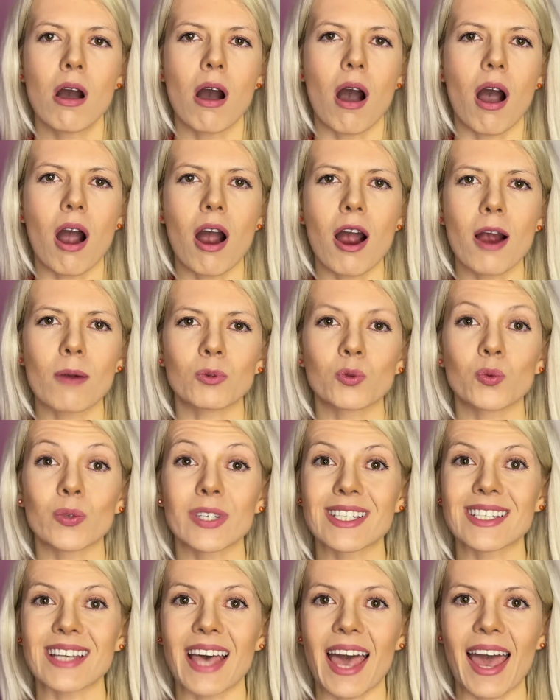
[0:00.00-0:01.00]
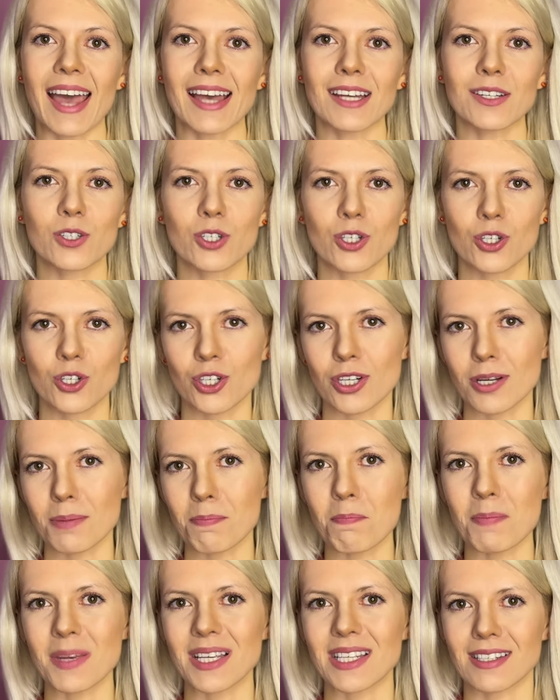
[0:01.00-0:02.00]
armed with
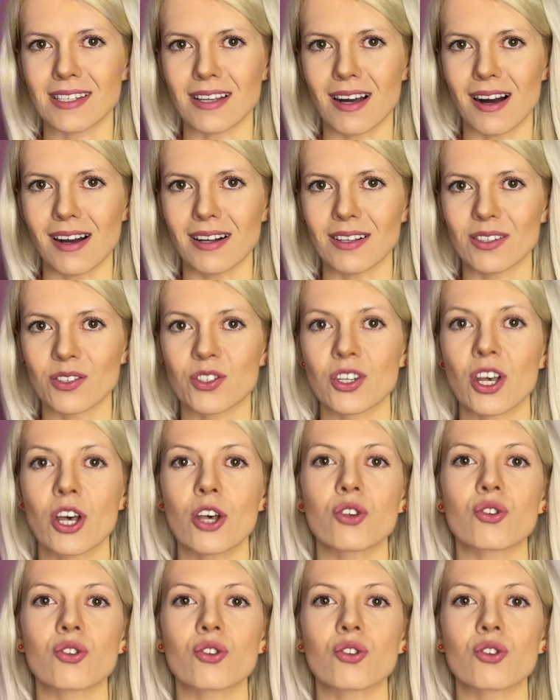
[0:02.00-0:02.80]
anti-ship missiles,